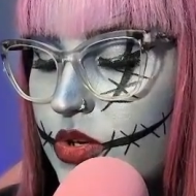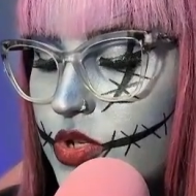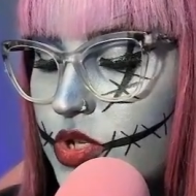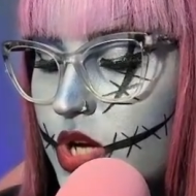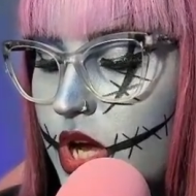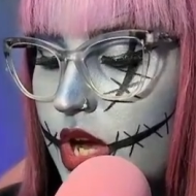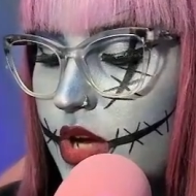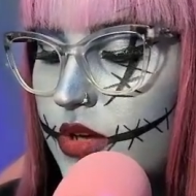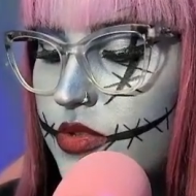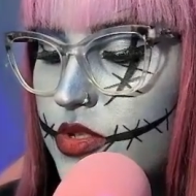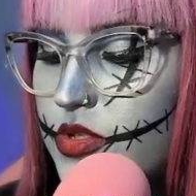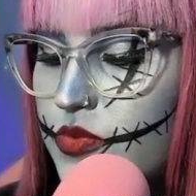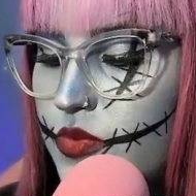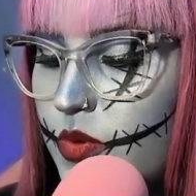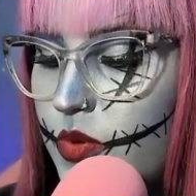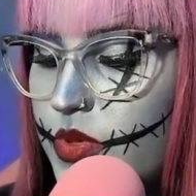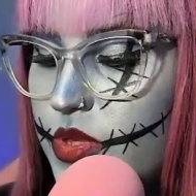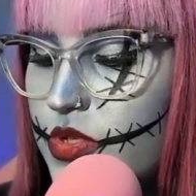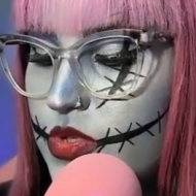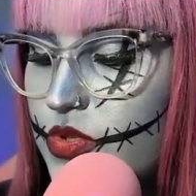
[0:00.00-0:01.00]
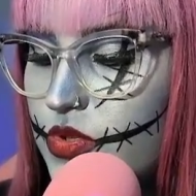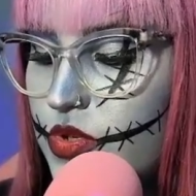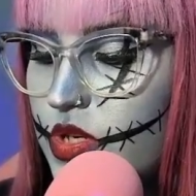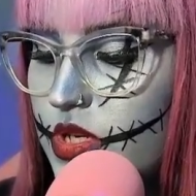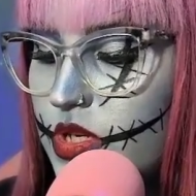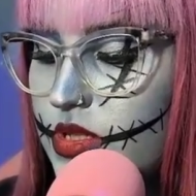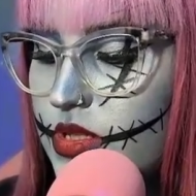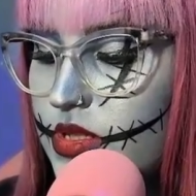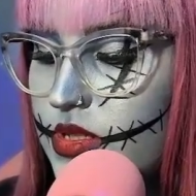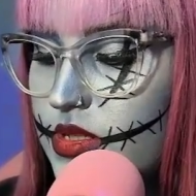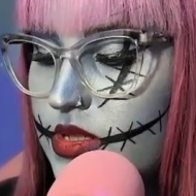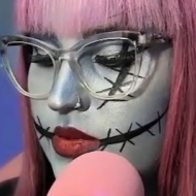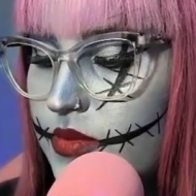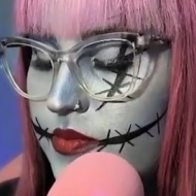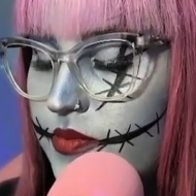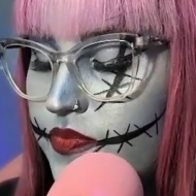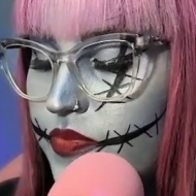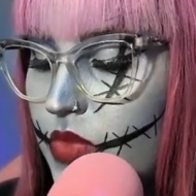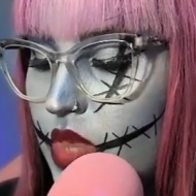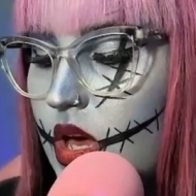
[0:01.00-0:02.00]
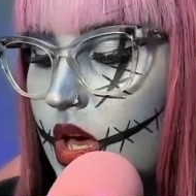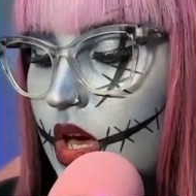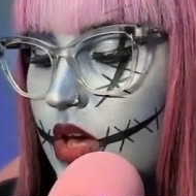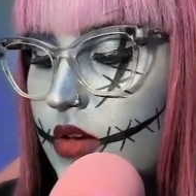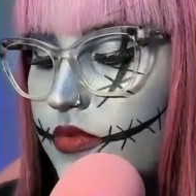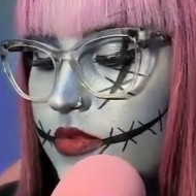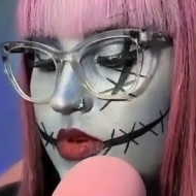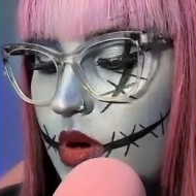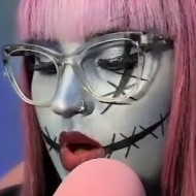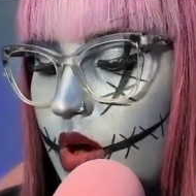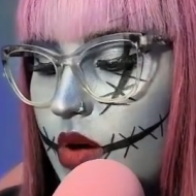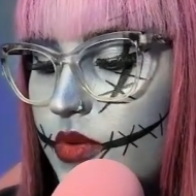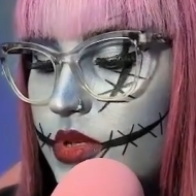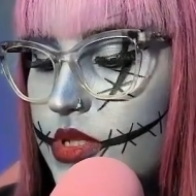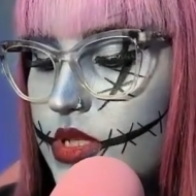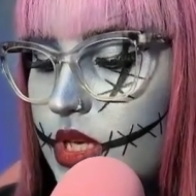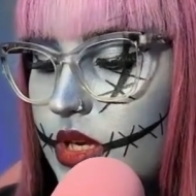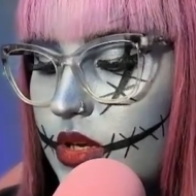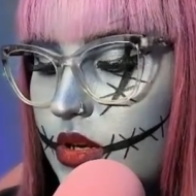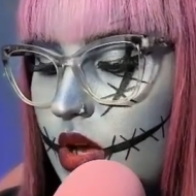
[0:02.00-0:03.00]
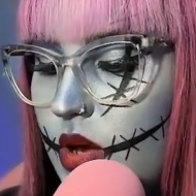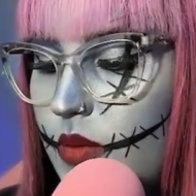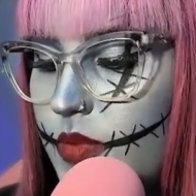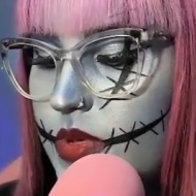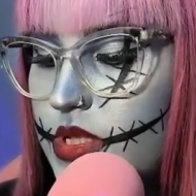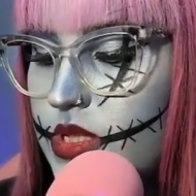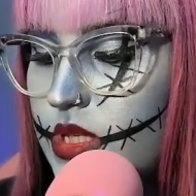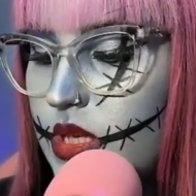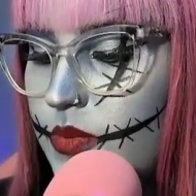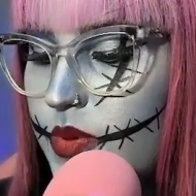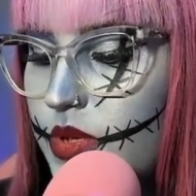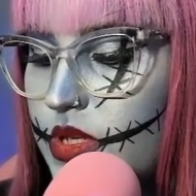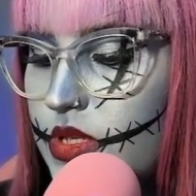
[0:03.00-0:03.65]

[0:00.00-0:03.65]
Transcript: your child is roaming the streets. A few hours later, I'm asleep